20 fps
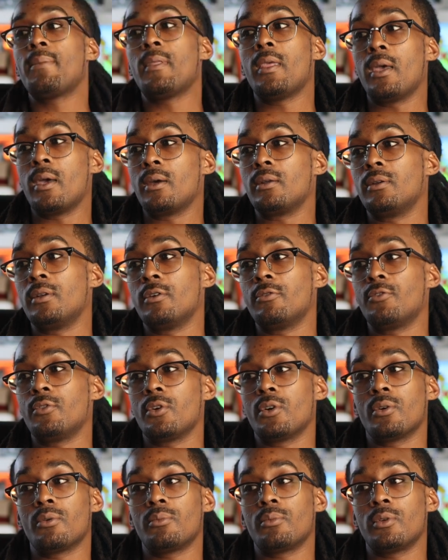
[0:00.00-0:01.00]
And if
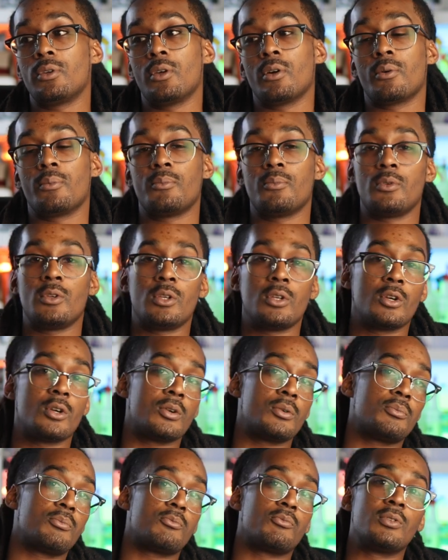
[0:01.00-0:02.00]
you're
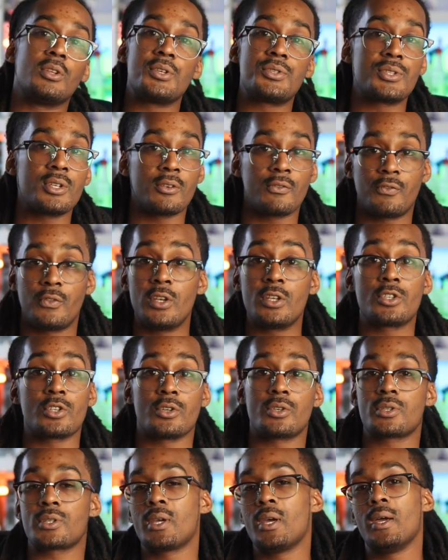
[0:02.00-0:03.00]
listing
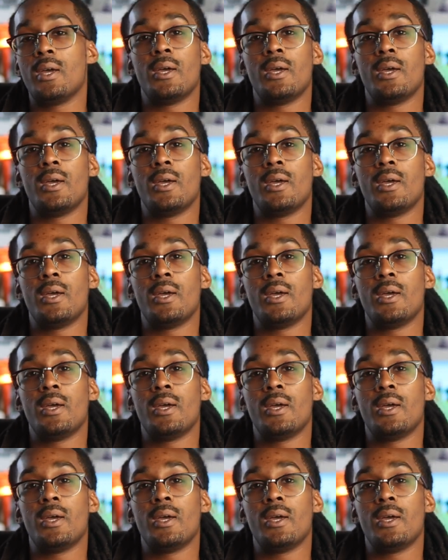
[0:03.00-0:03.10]
features,